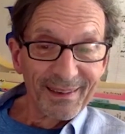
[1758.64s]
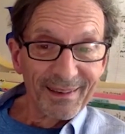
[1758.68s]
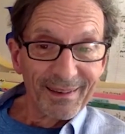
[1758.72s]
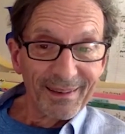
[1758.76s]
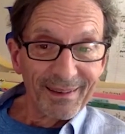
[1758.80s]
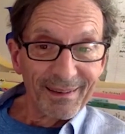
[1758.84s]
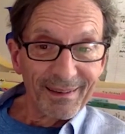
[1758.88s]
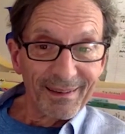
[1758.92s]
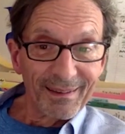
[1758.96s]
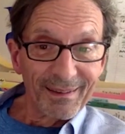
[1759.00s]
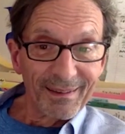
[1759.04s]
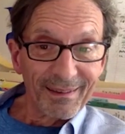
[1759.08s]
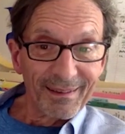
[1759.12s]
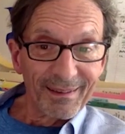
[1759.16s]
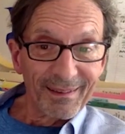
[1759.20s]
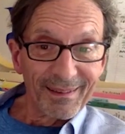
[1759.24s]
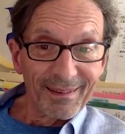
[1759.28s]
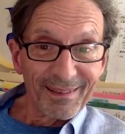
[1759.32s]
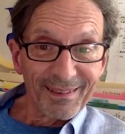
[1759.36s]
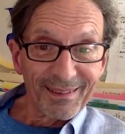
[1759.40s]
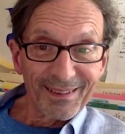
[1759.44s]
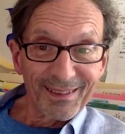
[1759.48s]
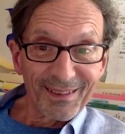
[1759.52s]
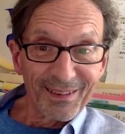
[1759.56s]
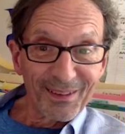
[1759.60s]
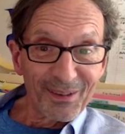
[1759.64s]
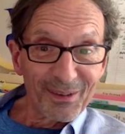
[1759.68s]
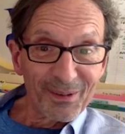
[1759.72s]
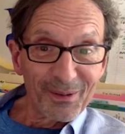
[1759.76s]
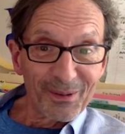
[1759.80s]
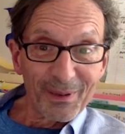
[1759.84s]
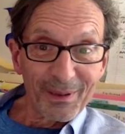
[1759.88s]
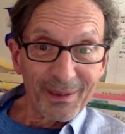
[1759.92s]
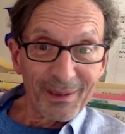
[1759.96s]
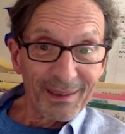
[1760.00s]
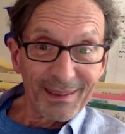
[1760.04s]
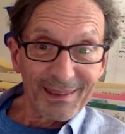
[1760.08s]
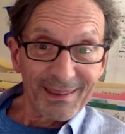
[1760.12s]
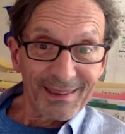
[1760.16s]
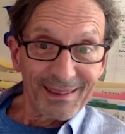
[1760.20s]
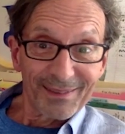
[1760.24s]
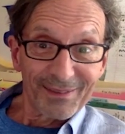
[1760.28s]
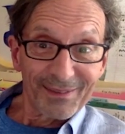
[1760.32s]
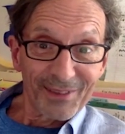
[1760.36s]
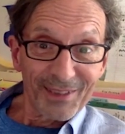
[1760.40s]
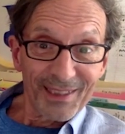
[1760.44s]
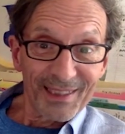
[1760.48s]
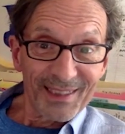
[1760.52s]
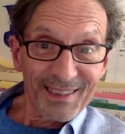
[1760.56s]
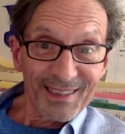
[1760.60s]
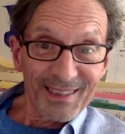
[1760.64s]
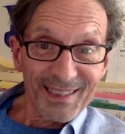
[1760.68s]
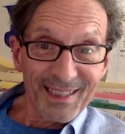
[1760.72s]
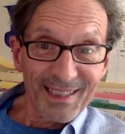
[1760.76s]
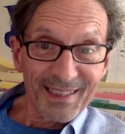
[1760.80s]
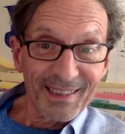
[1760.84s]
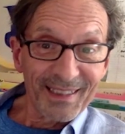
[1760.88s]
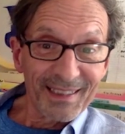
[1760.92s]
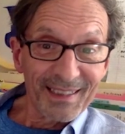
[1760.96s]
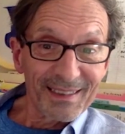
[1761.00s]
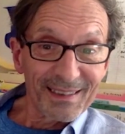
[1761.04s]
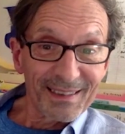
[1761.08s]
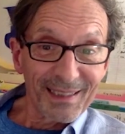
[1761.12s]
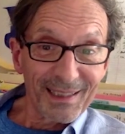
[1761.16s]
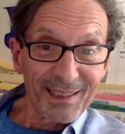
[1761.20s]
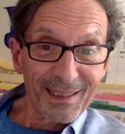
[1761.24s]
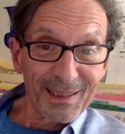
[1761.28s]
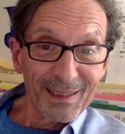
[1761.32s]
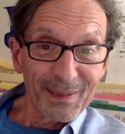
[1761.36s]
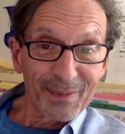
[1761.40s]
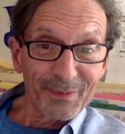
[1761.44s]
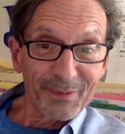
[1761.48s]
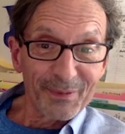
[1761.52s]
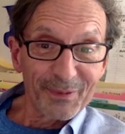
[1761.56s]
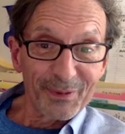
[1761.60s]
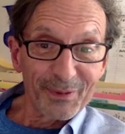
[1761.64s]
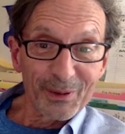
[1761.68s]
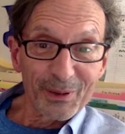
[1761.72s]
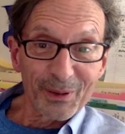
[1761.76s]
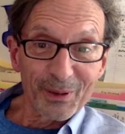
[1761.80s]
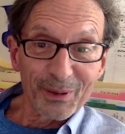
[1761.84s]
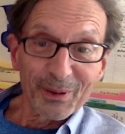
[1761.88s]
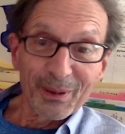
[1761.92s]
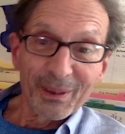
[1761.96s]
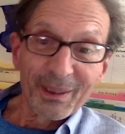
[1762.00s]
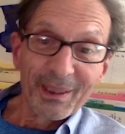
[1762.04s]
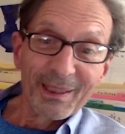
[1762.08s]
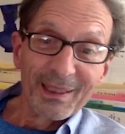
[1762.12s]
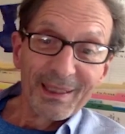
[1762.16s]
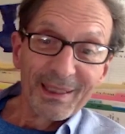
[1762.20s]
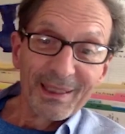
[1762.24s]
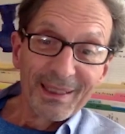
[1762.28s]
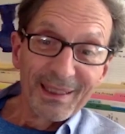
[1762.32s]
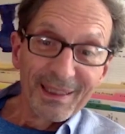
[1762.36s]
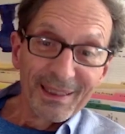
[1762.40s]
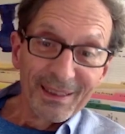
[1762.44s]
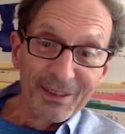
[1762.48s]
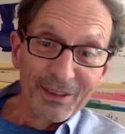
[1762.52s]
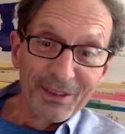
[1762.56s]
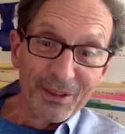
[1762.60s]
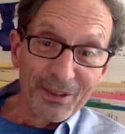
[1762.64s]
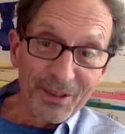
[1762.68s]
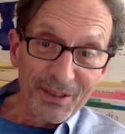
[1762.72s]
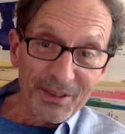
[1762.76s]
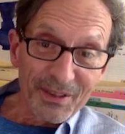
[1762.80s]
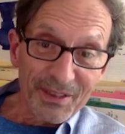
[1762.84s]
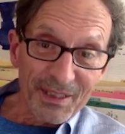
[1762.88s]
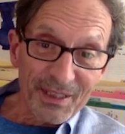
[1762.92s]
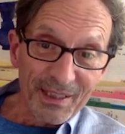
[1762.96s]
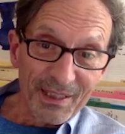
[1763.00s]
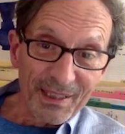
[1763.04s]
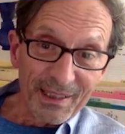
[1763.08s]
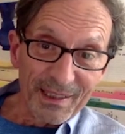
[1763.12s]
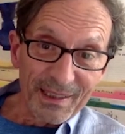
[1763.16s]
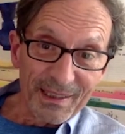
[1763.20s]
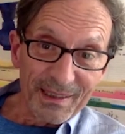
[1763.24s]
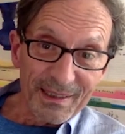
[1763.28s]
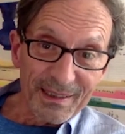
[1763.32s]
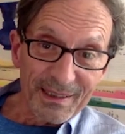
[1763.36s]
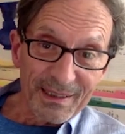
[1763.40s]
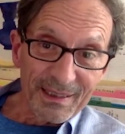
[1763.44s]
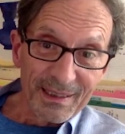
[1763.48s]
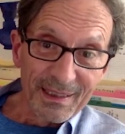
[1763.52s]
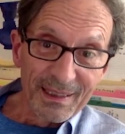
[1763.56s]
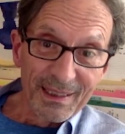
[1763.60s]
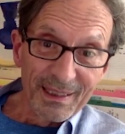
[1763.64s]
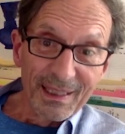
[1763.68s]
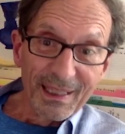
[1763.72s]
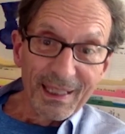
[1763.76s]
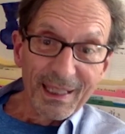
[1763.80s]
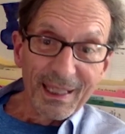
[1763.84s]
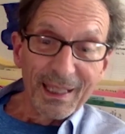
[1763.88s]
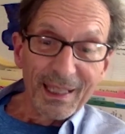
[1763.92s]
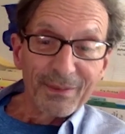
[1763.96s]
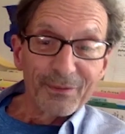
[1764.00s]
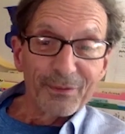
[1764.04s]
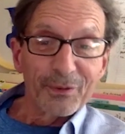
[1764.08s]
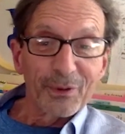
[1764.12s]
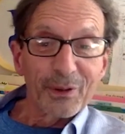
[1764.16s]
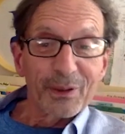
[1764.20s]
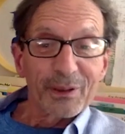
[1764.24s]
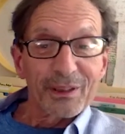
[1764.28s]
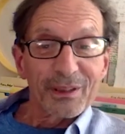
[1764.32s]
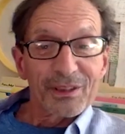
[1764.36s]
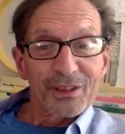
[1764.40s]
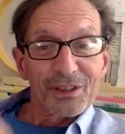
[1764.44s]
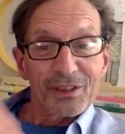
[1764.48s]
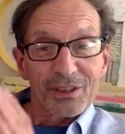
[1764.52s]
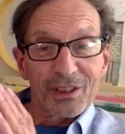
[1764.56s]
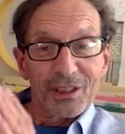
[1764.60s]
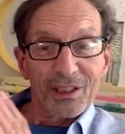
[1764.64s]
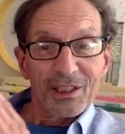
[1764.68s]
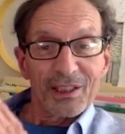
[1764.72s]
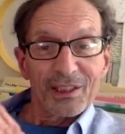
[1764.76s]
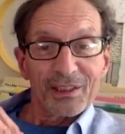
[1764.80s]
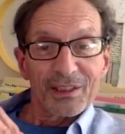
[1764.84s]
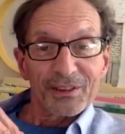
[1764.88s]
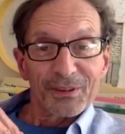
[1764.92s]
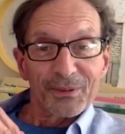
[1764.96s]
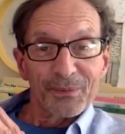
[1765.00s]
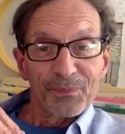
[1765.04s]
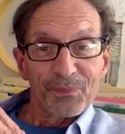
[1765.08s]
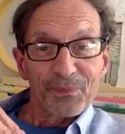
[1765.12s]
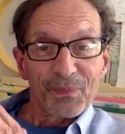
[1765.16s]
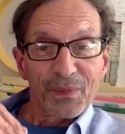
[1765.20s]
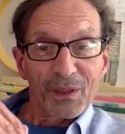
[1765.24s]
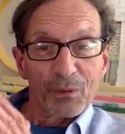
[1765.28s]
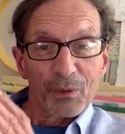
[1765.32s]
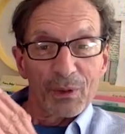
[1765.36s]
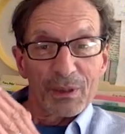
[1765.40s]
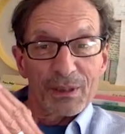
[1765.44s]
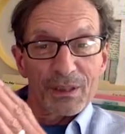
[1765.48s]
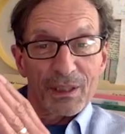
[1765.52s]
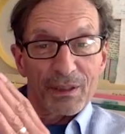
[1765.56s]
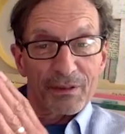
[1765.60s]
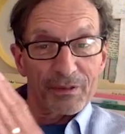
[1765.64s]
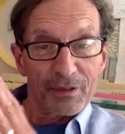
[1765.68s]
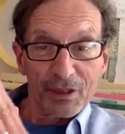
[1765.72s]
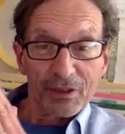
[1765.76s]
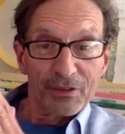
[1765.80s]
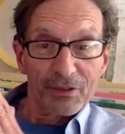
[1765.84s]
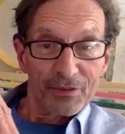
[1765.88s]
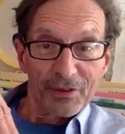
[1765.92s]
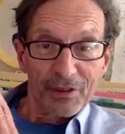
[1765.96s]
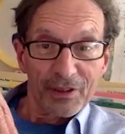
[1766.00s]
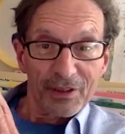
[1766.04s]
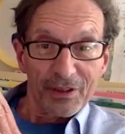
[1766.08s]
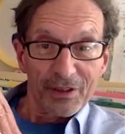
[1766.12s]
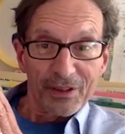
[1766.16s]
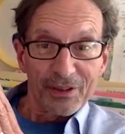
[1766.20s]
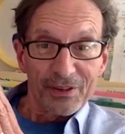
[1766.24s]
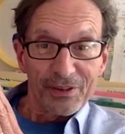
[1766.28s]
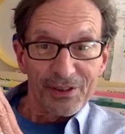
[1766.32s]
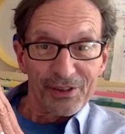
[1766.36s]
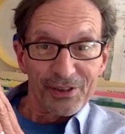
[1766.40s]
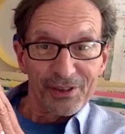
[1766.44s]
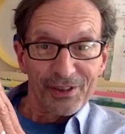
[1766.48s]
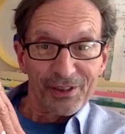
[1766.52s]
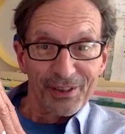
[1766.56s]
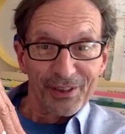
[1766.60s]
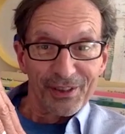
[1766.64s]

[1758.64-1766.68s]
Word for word: Uh, so it's a very exciting time for neuroscience and for Gestalt, which have converged.